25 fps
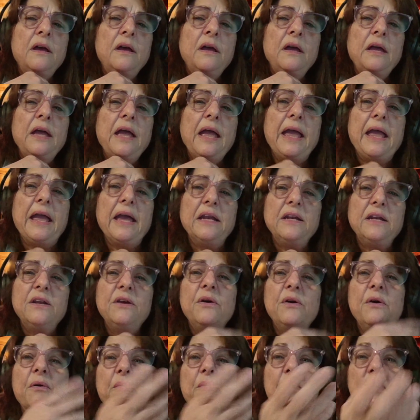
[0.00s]
And
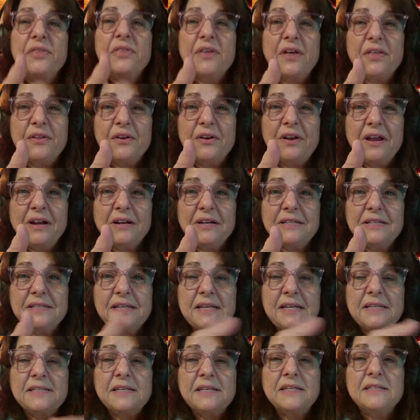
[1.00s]
with other lung
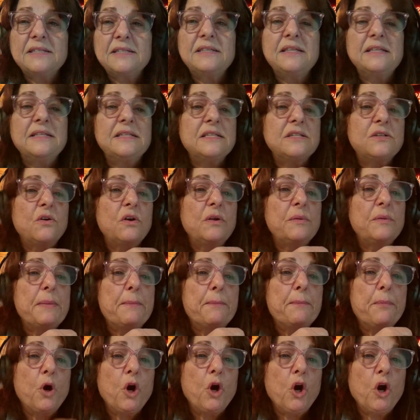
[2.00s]
diseases, this is going to
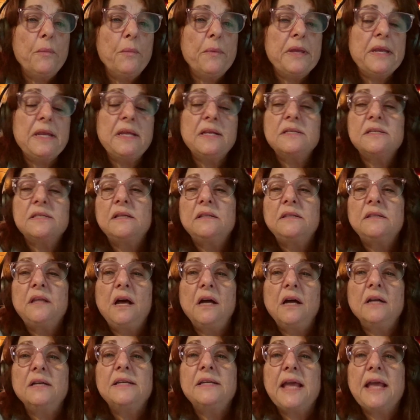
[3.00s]
be permanent
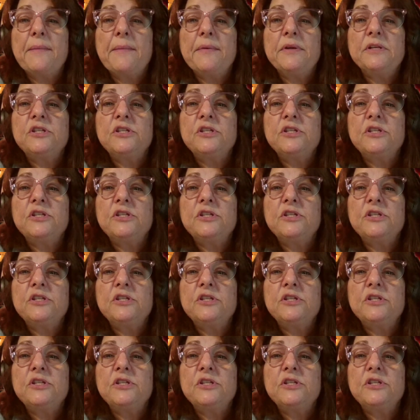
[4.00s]
lung damage